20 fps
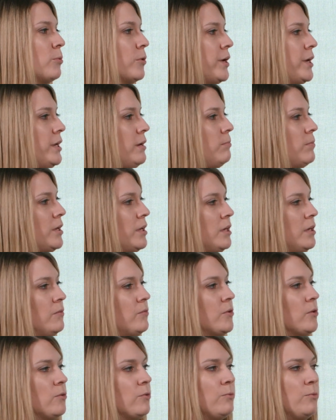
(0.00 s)

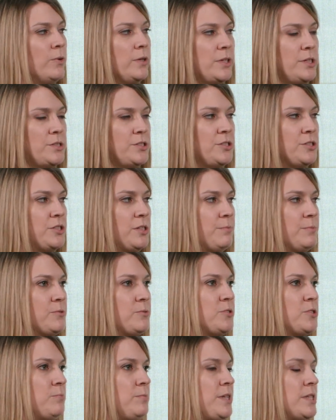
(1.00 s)
brain-behavior
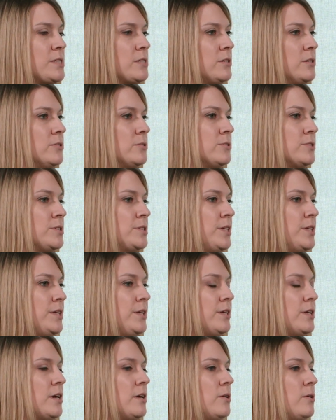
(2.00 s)
relationships, which means
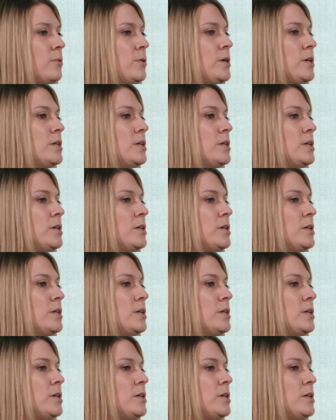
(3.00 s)
understanding how